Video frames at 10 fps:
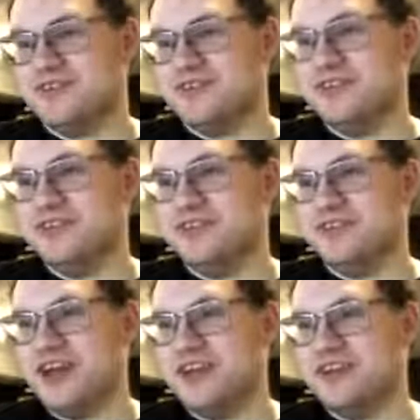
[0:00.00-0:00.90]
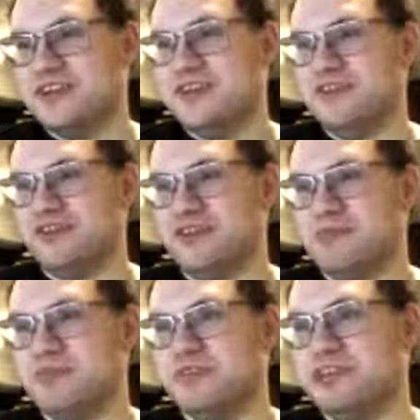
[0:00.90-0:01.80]
they
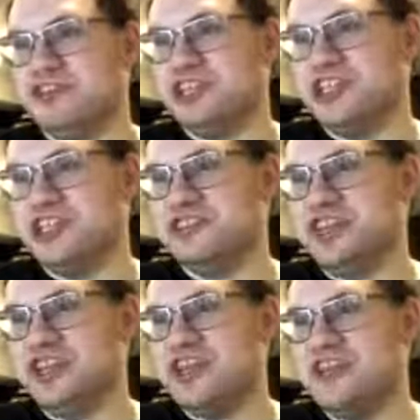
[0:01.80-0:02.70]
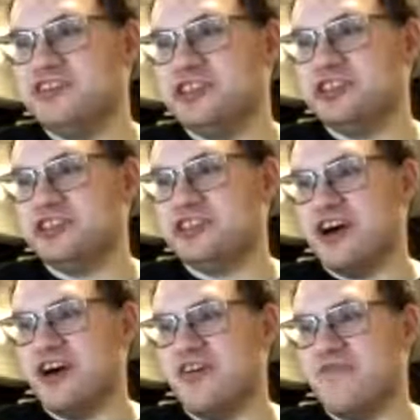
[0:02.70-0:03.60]
deliberately changed the age
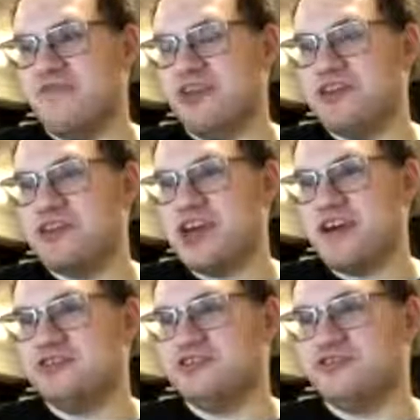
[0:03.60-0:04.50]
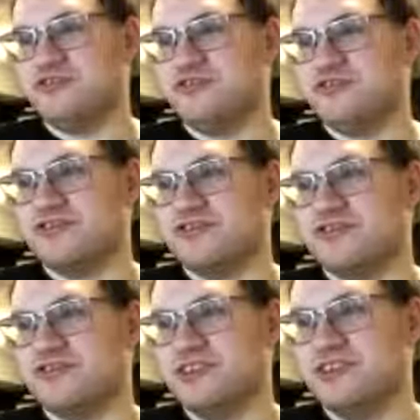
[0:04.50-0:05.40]
of one of the characters
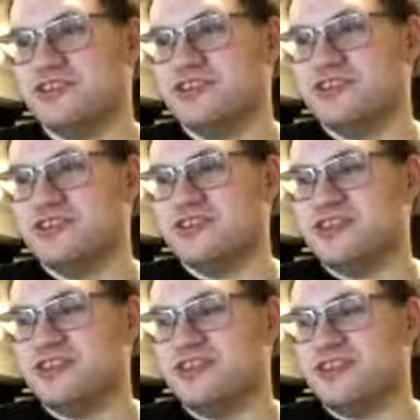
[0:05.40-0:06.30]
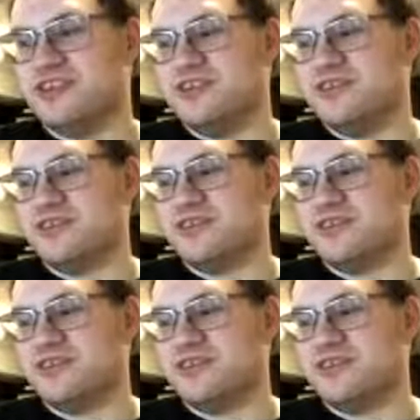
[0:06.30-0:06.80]
for uh